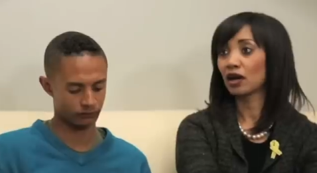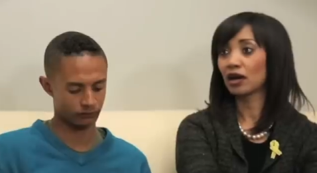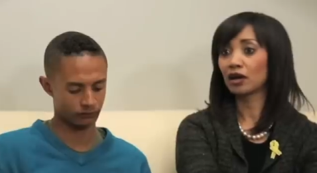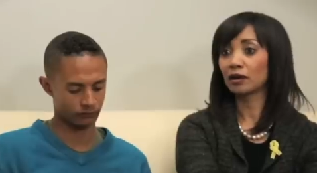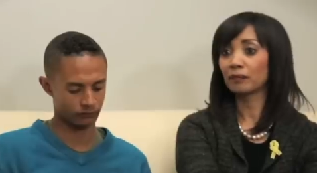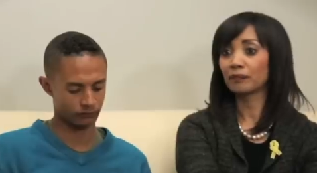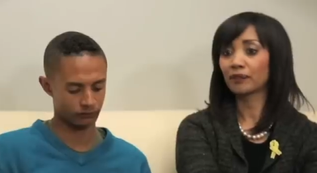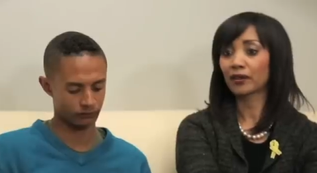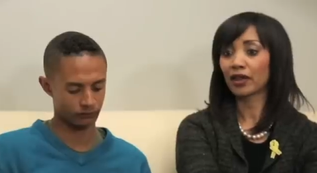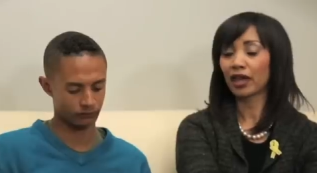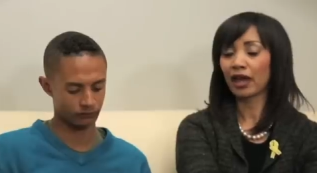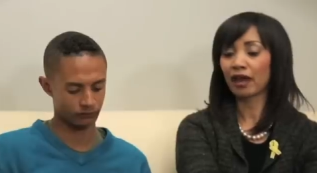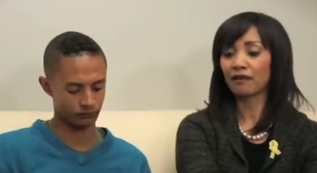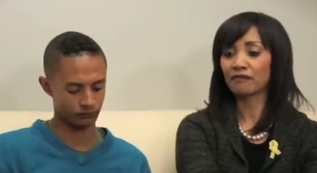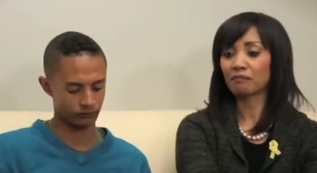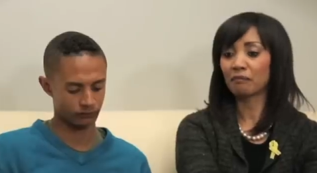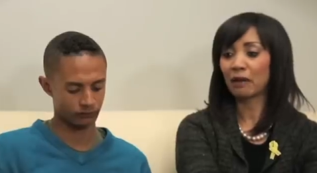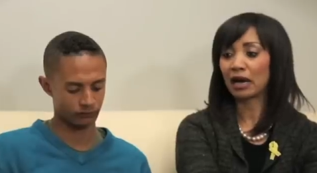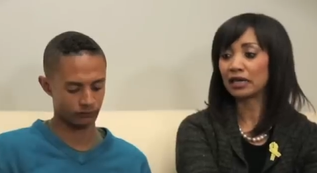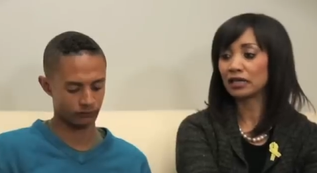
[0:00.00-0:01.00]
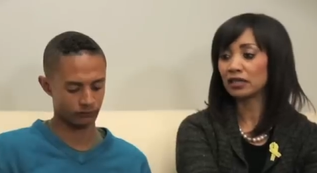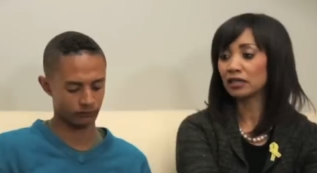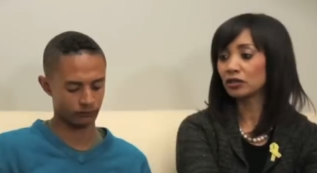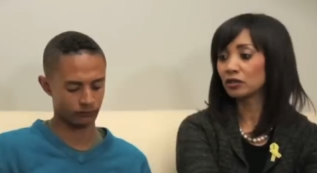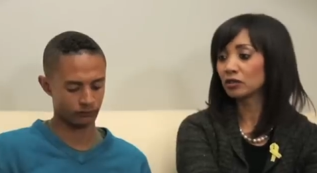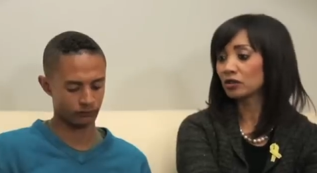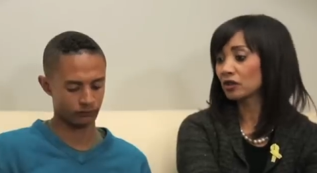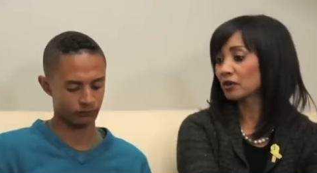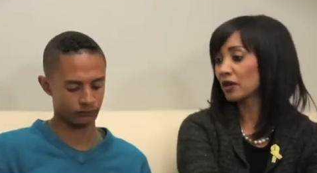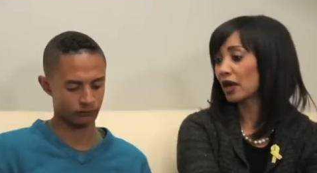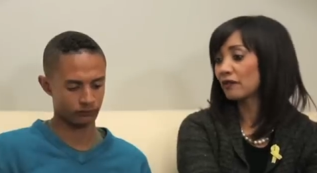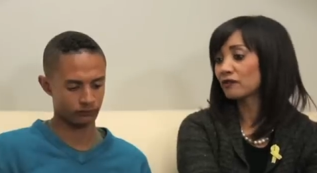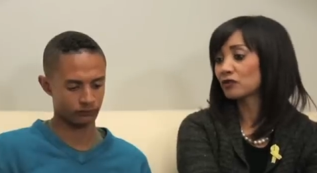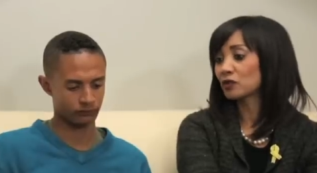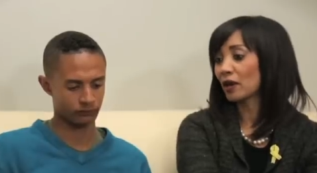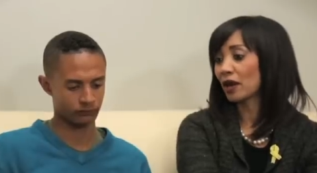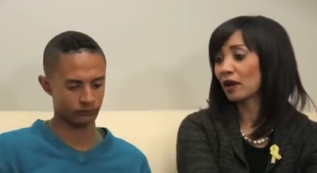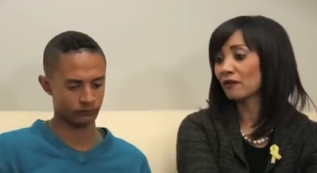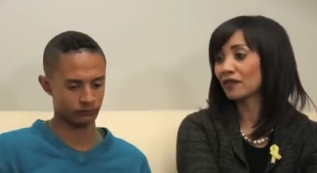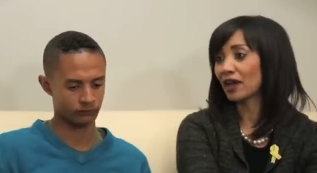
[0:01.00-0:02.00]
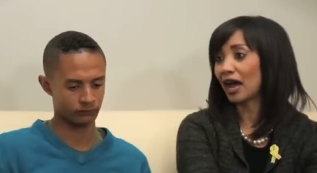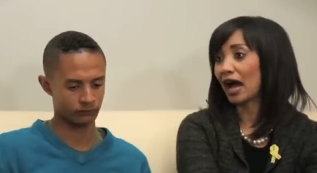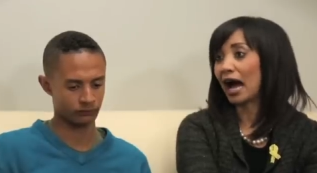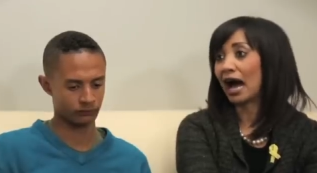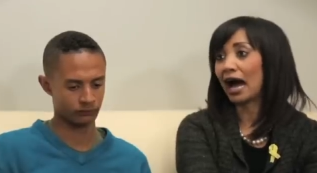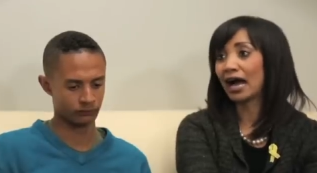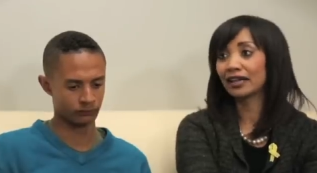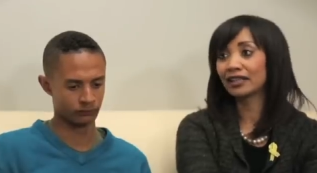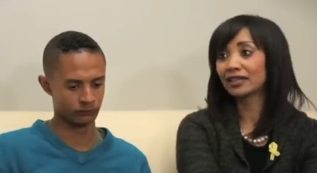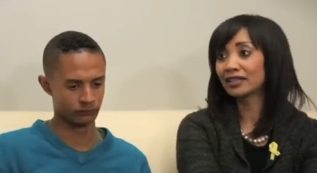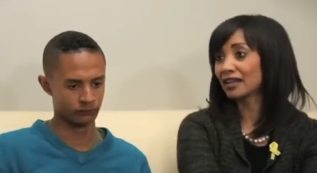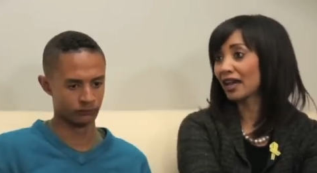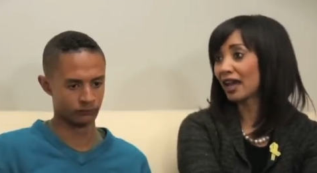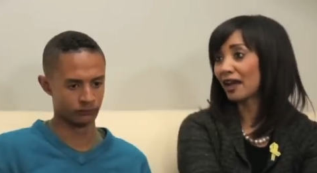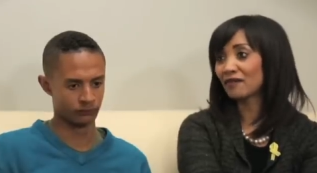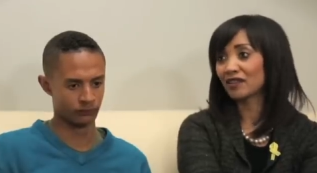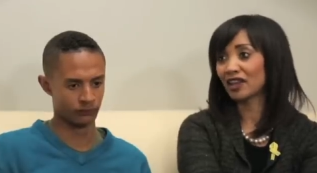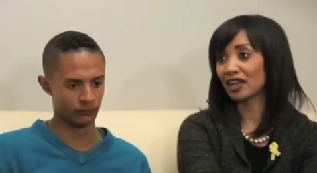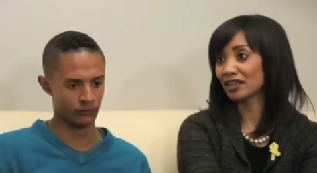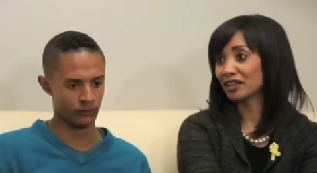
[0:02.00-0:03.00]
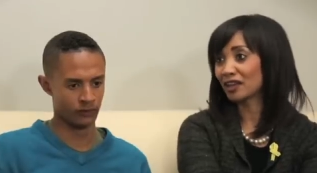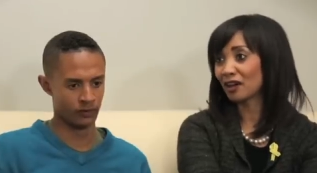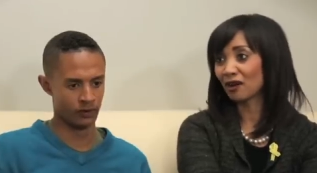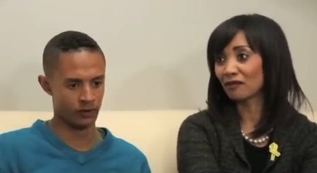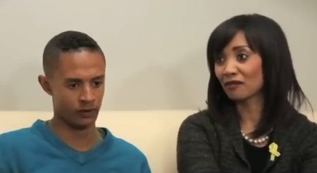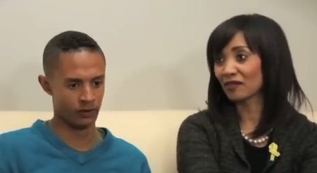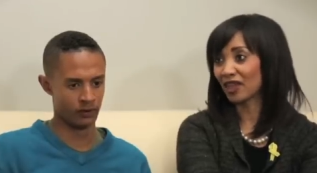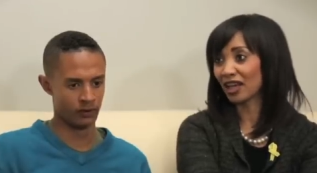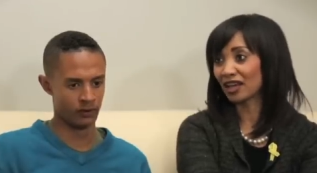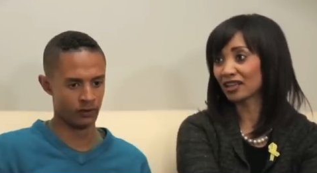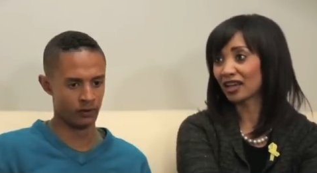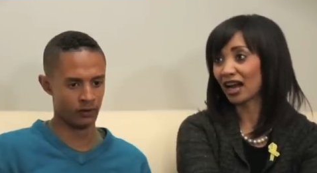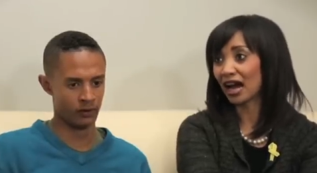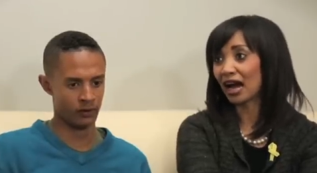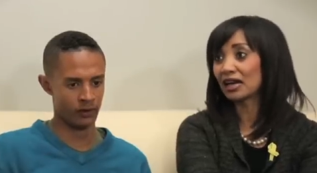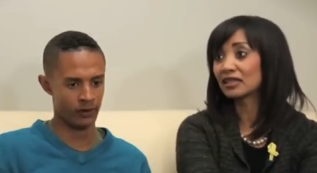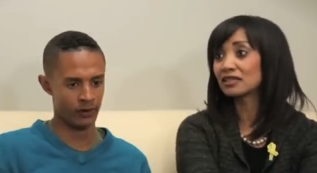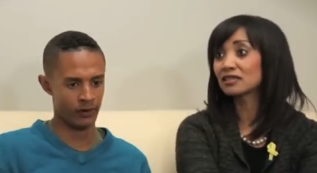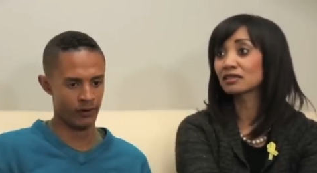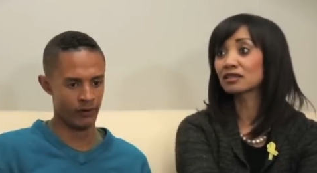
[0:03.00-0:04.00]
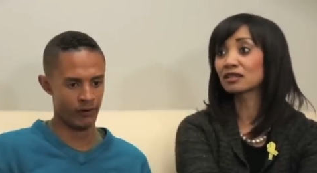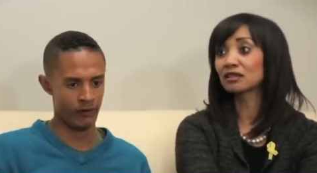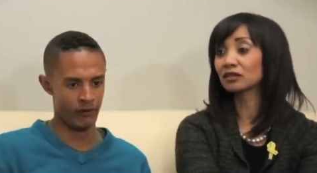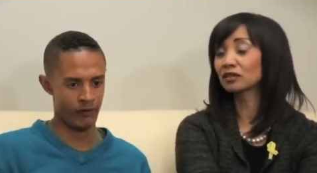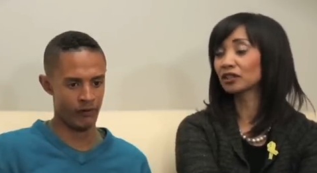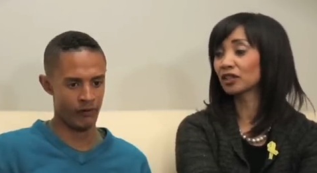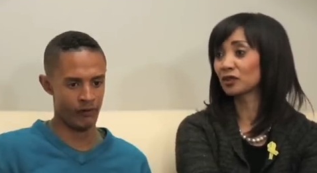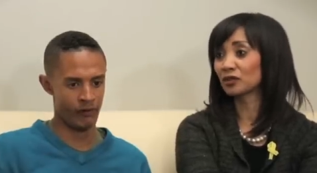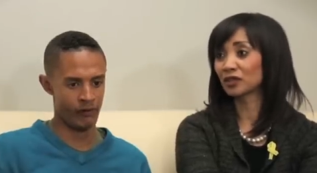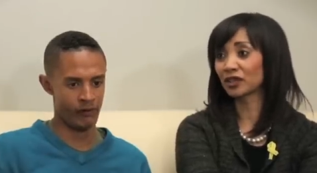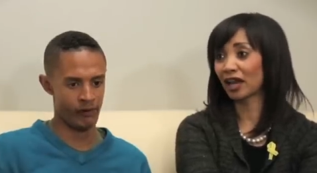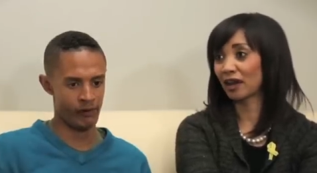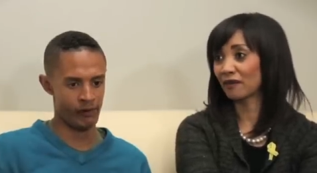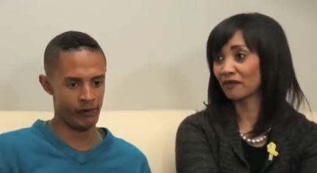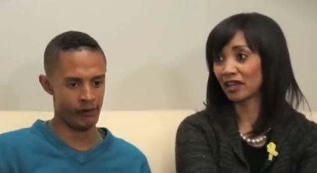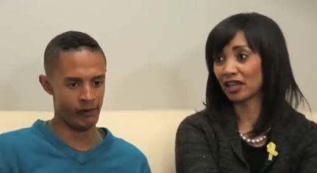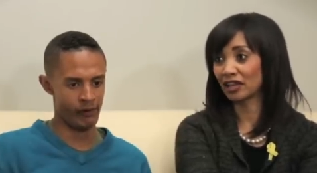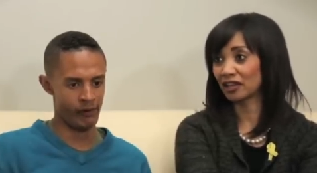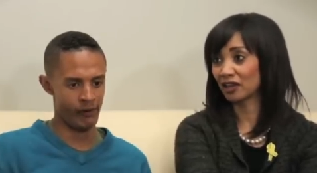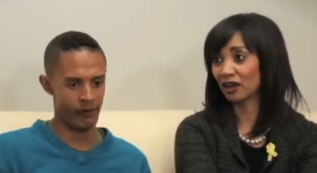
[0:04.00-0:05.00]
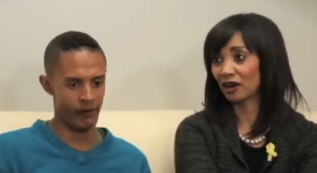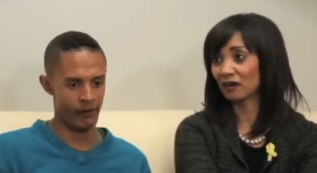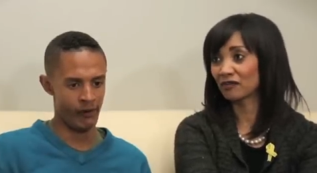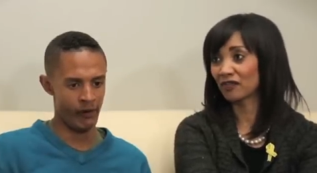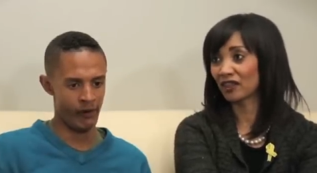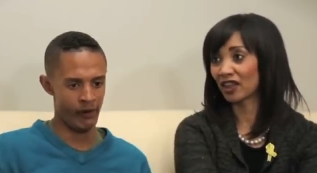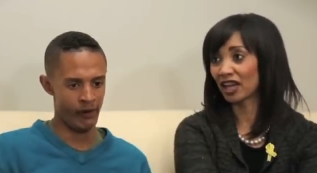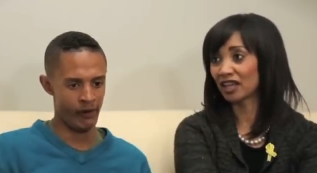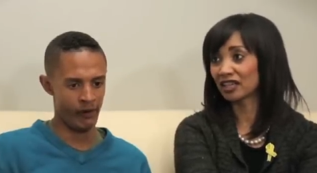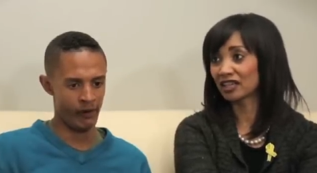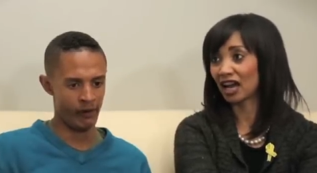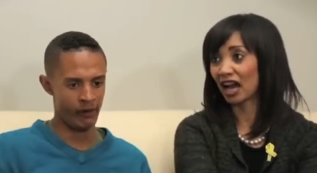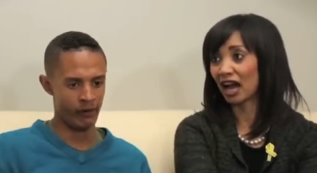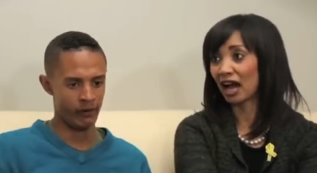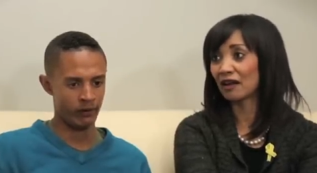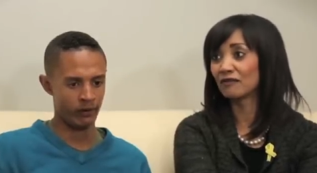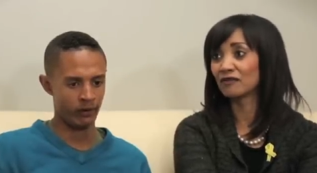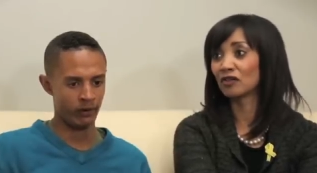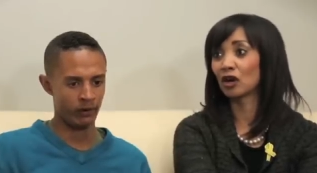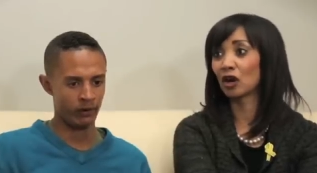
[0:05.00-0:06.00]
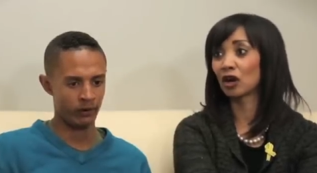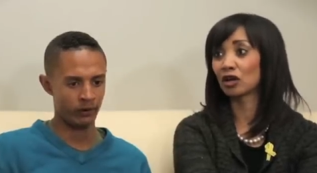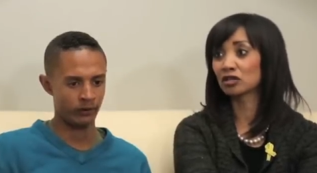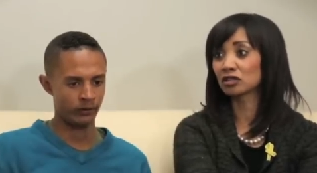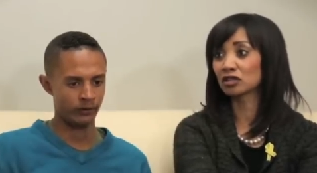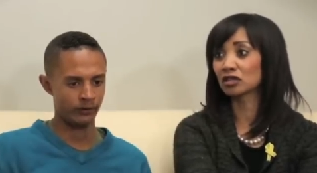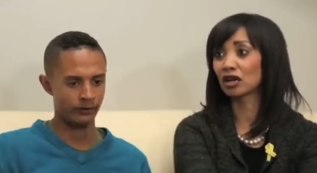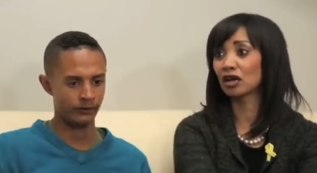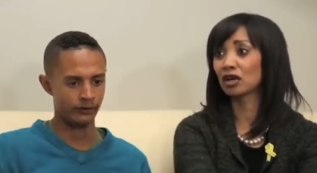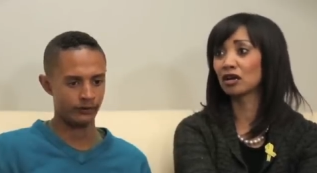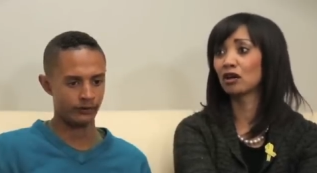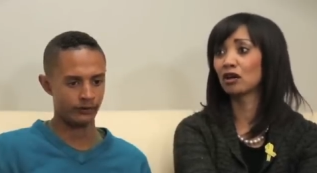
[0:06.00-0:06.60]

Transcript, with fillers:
Speaker 1: um, have money. You don't have to have, I didn't have any of that. I still don't have any of that. I've lost a